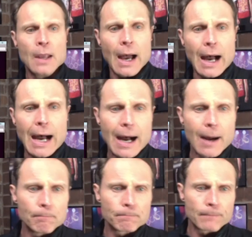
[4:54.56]

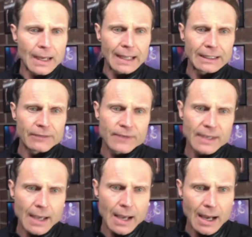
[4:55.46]
um,
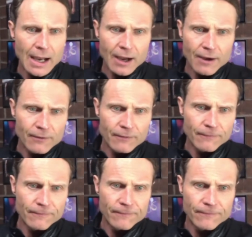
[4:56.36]
Olivia
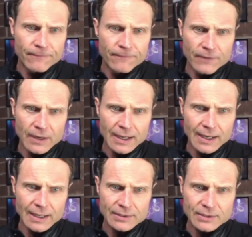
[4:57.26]

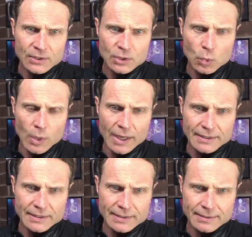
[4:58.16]

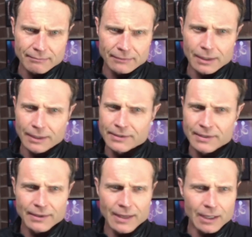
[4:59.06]
Vasques. Oh, I
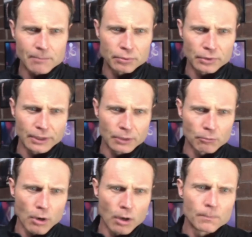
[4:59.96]
said that completely
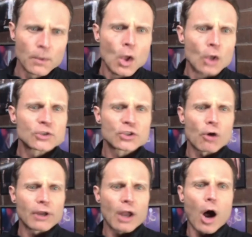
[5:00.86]
wrong.
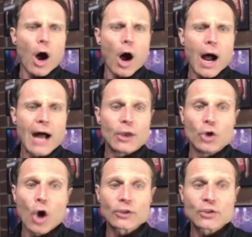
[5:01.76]
Sorry, uh,
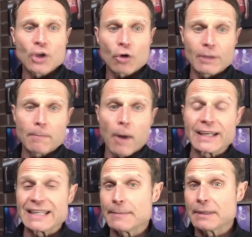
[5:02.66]
Not Sorry by
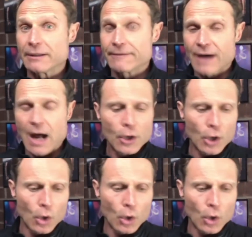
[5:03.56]
Demi Lovato,